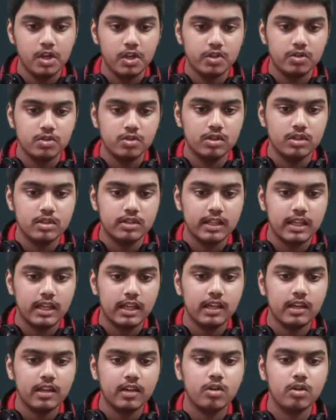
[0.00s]
So this
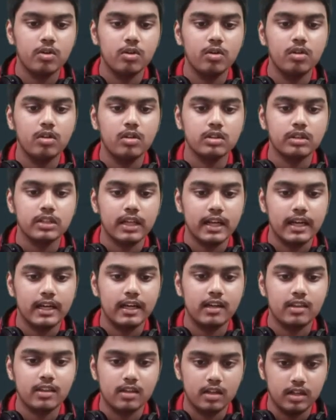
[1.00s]
a holds
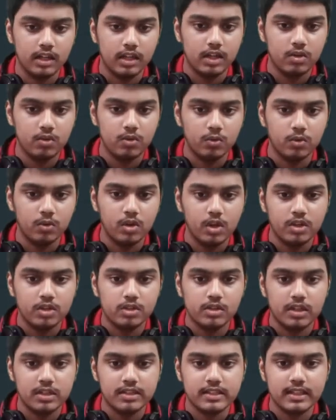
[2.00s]
int 32.
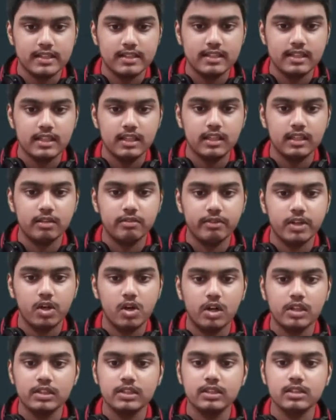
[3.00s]
So as you can see here, we
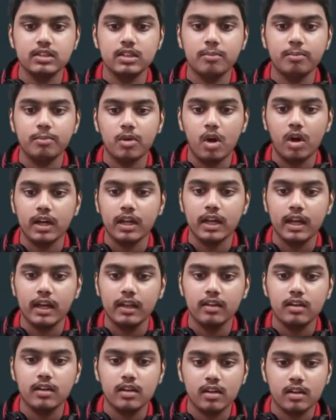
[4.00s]
got
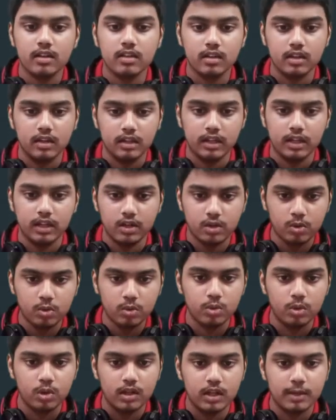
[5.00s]
system.int
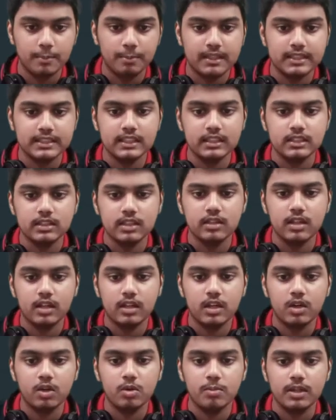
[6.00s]
32 represents a
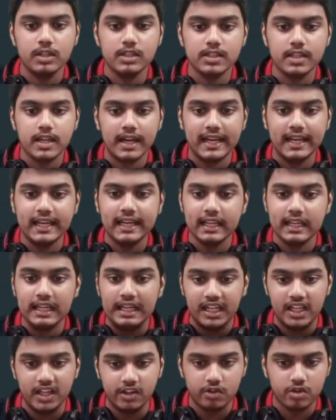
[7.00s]
32-bit signed
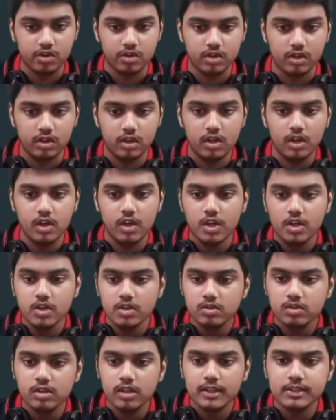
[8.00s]
integer.
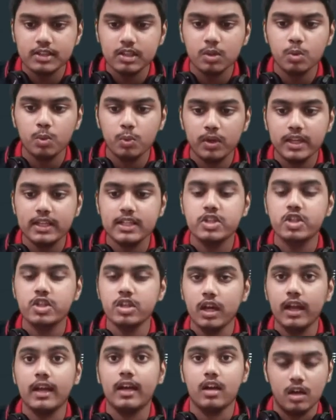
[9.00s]
So that's how we
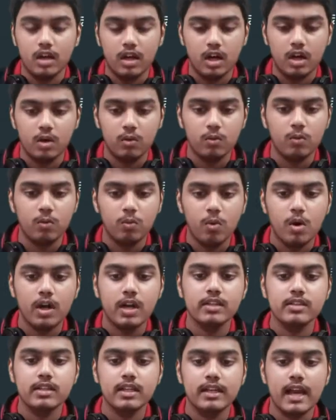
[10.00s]
check what
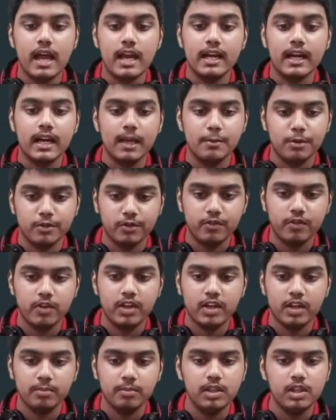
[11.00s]
is the data type of a
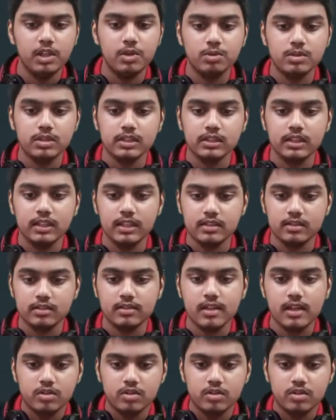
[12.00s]
variable using these.